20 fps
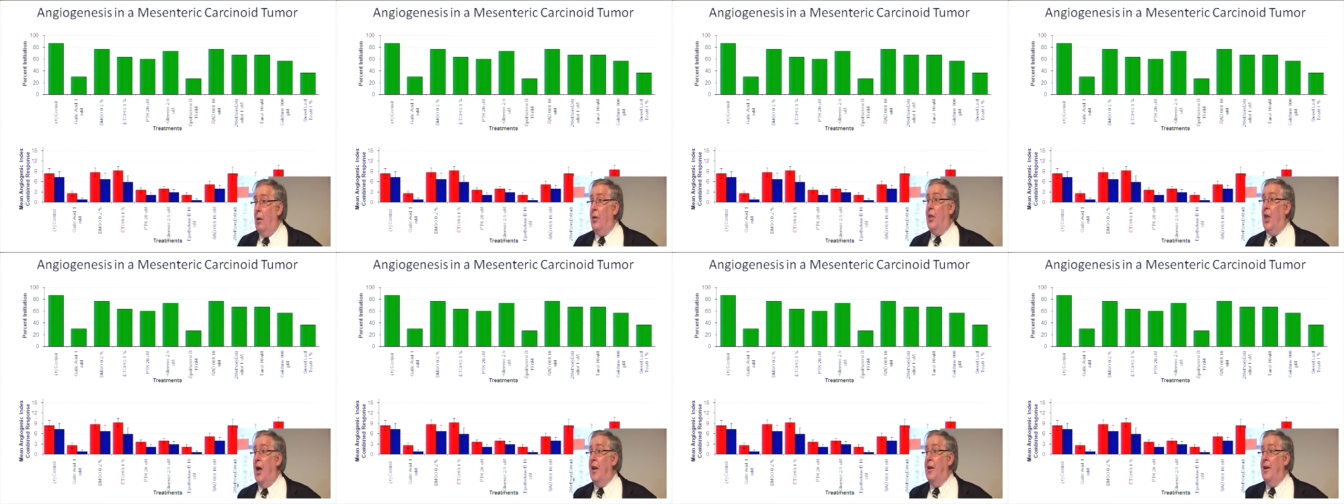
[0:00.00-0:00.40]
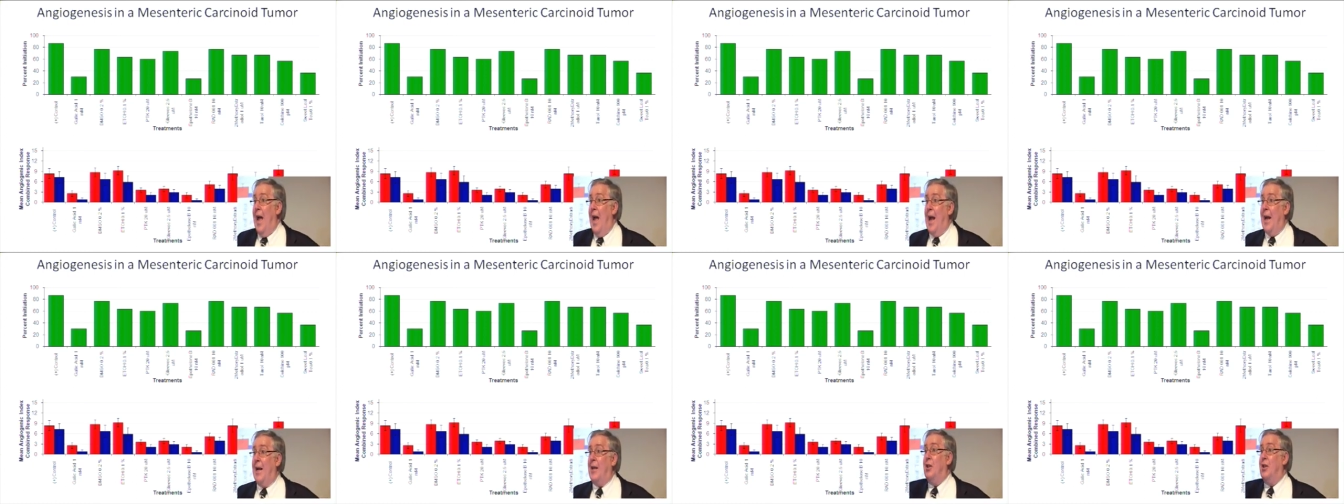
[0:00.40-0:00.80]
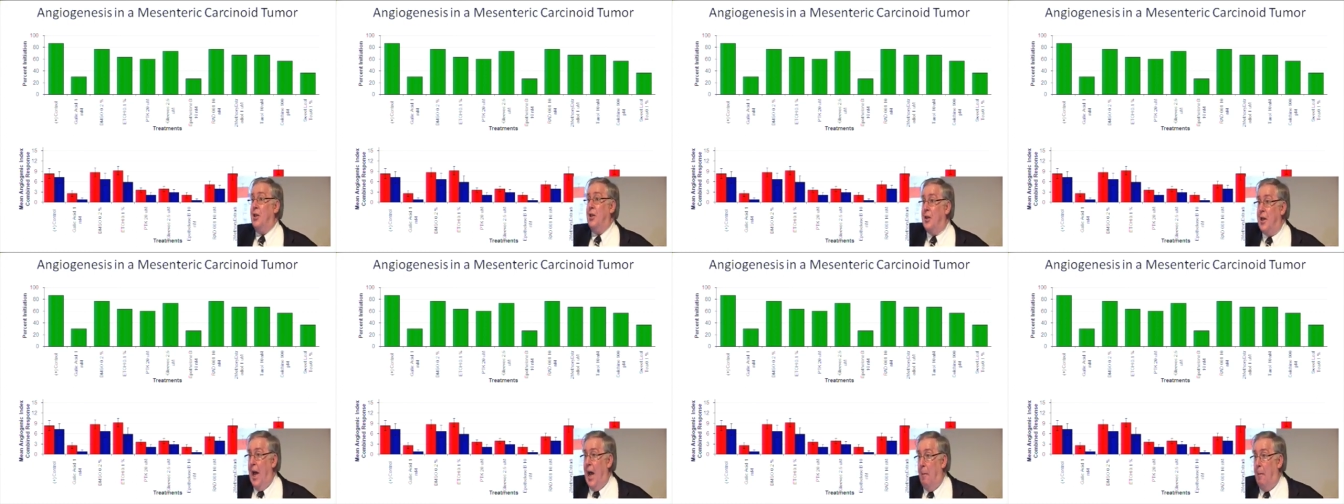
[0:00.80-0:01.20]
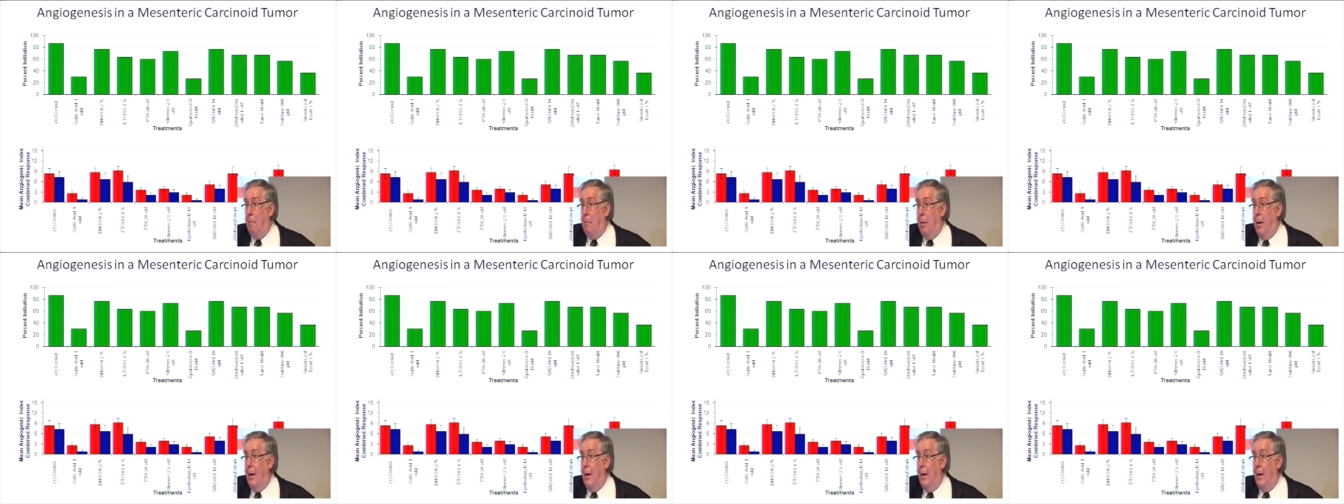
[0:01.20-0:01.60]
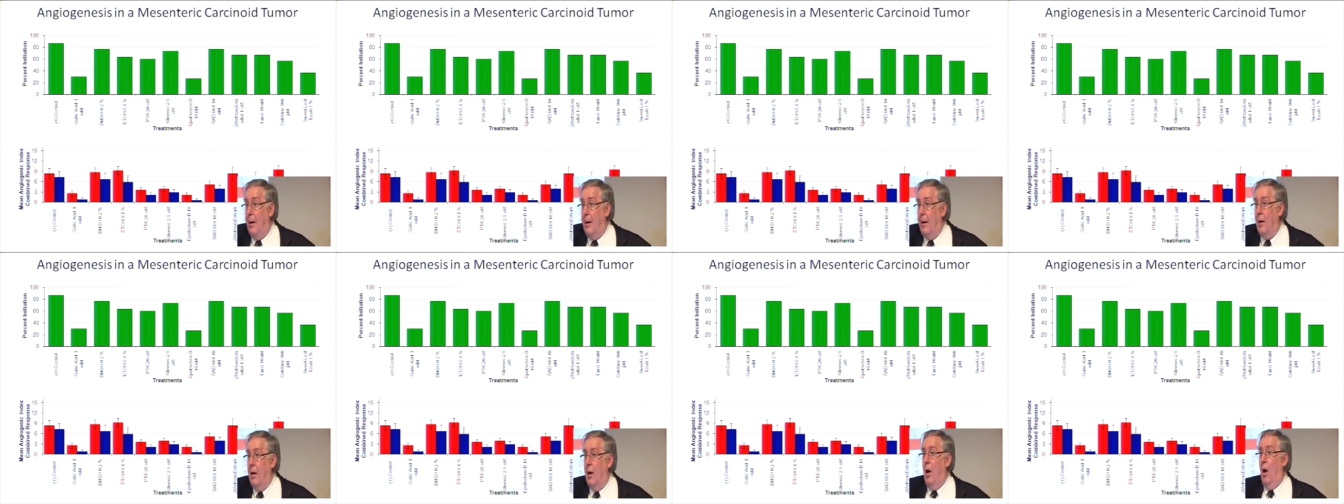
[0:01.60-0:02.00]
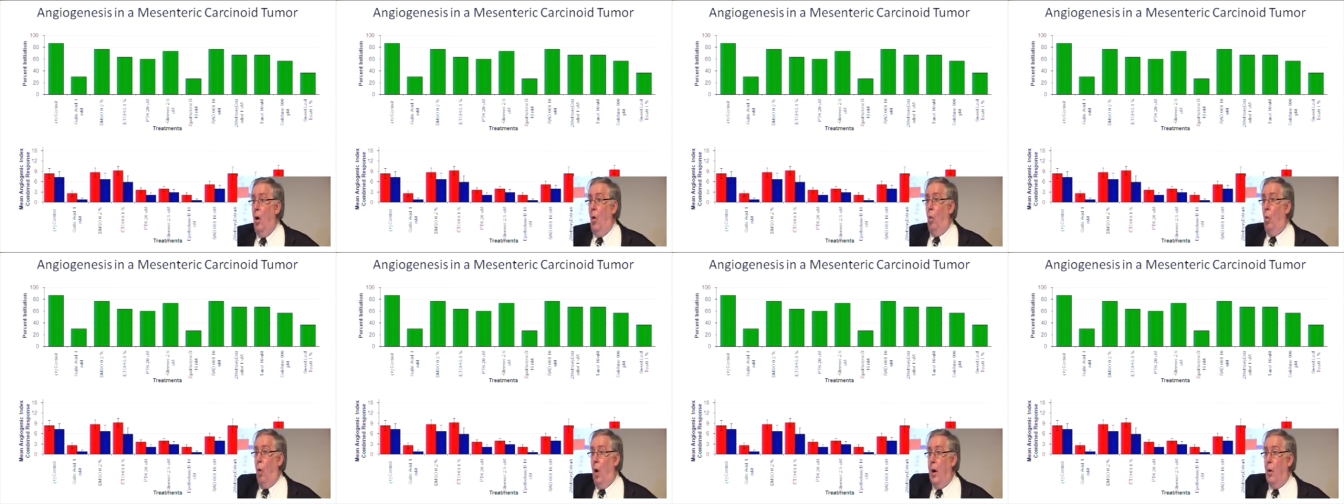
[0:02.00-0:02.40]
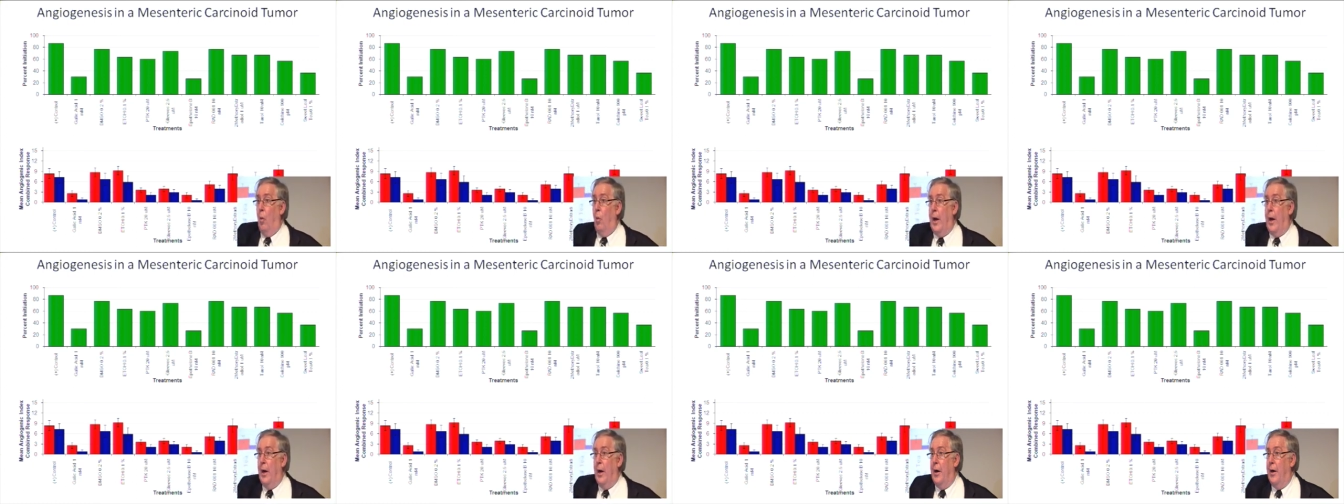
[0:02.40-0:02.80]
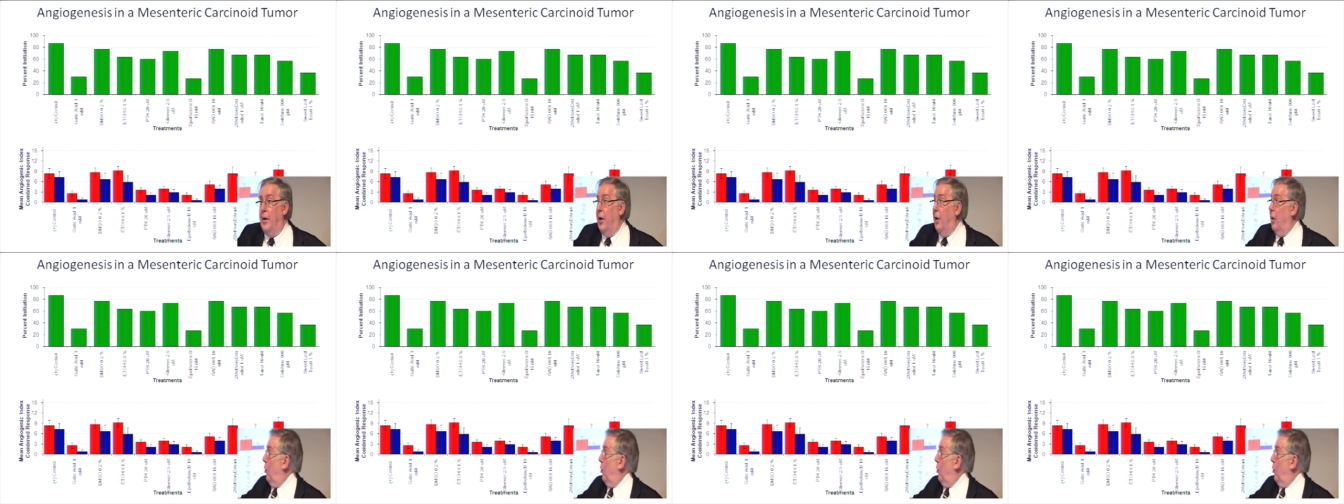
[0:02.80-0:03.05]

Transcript: the next step. What are we going